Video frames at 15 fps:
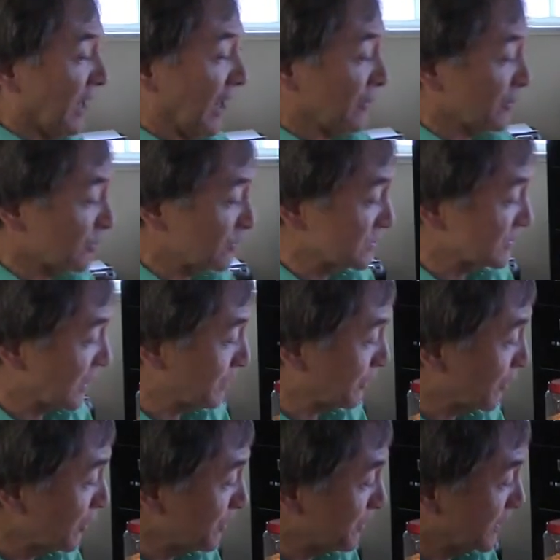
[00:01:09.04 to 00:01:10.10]
I thought it was
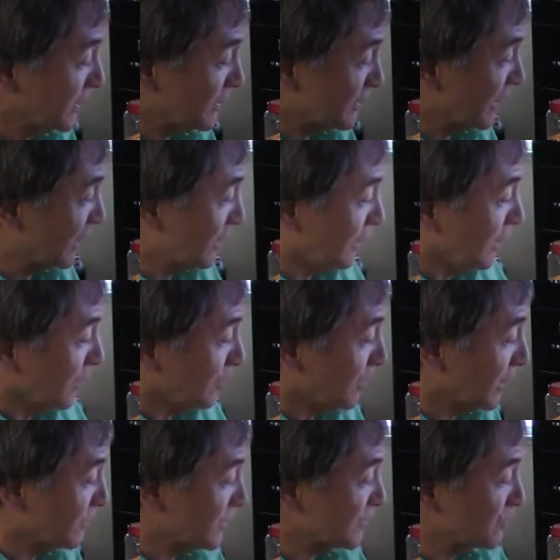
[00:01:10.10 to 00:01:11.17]
appropriate that we
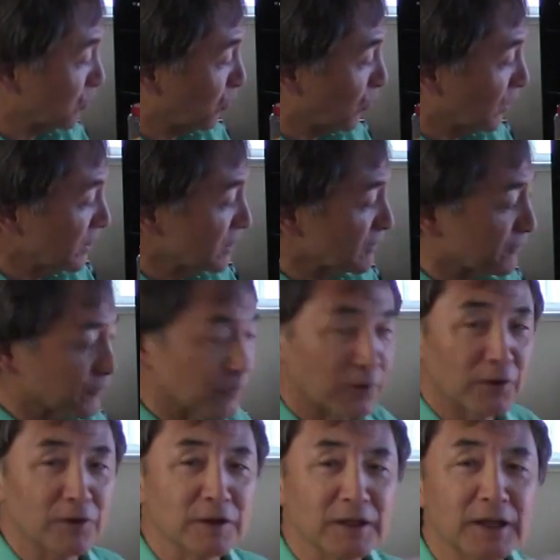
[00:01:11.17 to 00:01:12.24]
have this
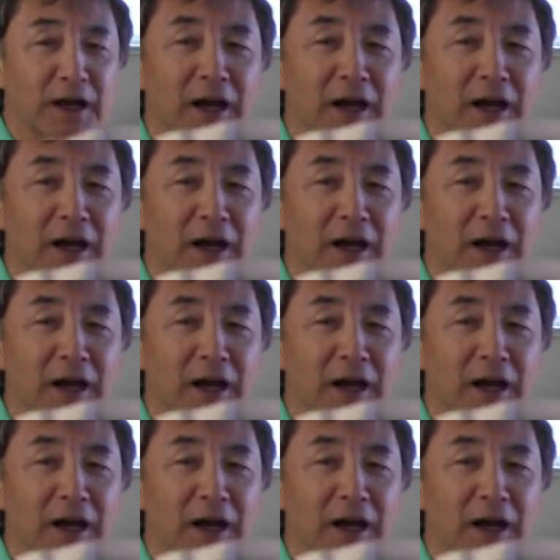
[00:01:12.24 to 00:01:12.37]
wonderful